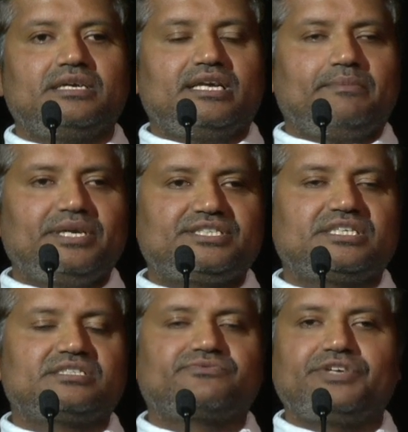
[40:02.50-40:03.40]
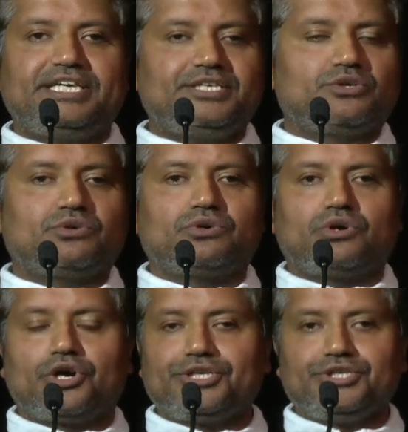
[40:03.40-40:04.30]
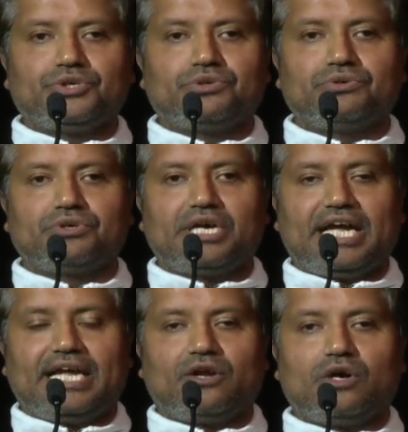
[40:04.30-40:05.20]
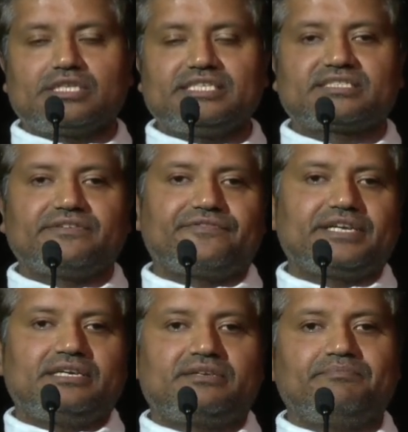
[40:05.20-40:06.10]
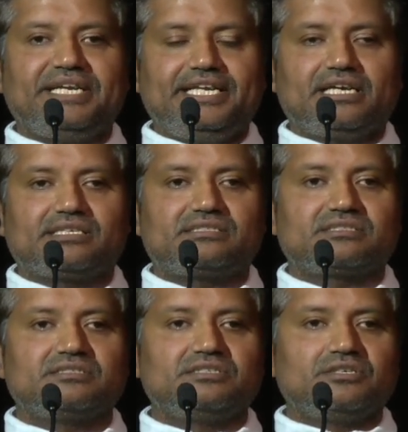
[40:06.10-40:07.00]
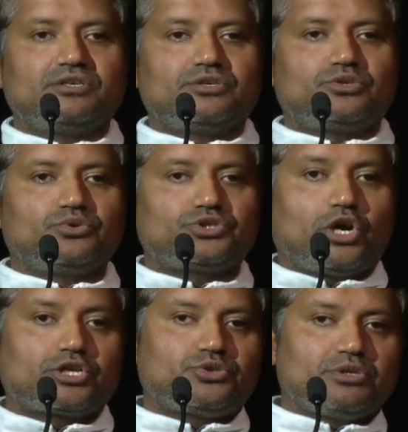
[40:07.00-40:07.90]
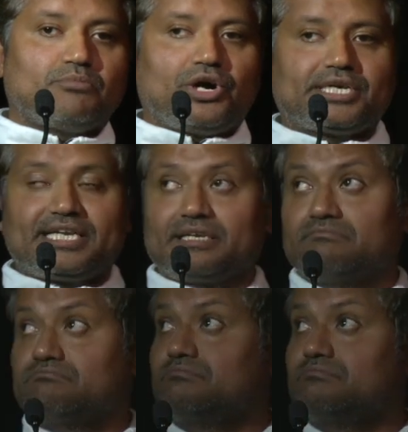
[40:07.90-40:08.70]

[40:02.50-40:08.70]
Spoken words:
images, video, audio, and all these different medias to talk to the bot and